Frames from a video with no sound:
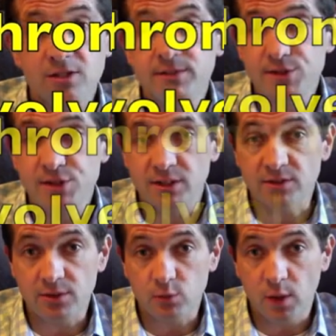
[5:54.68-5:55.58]
of other genes
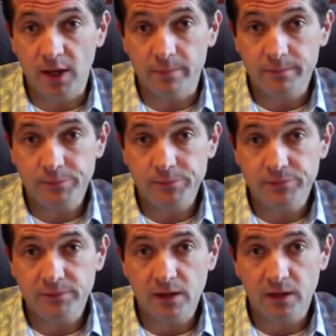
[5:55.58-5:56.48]
on as well.
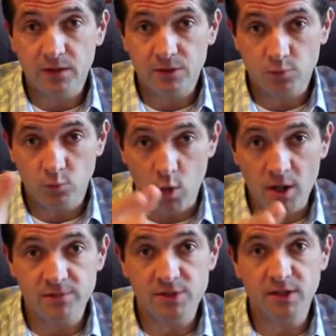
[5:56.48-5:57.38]
One
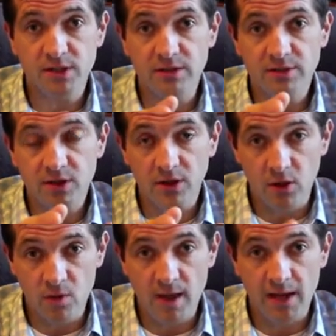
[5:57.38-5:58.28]
of the genes
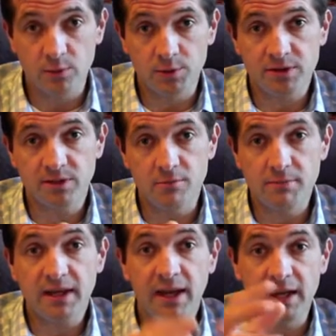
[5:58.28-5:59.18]
on that autosome
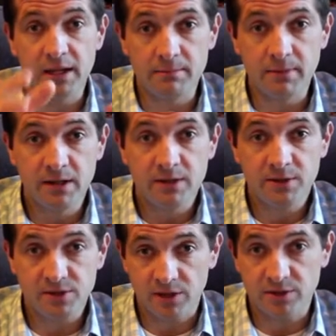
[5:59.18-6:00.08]
became the
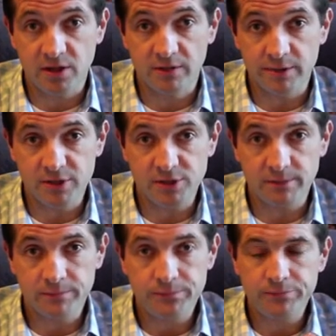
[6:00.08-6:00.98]
sex determining gene.
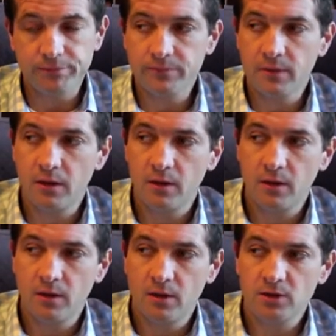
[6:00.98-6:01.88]

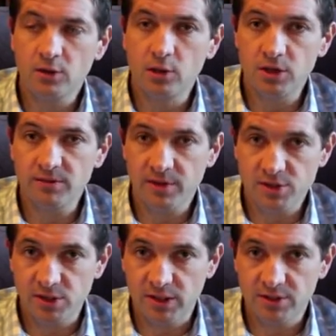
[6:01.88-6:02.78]
So there are lots of other
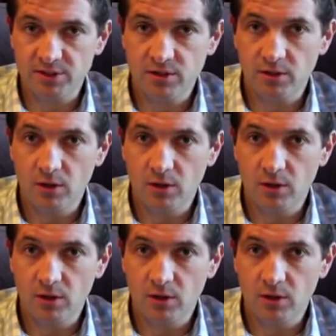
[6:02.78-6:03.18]
genes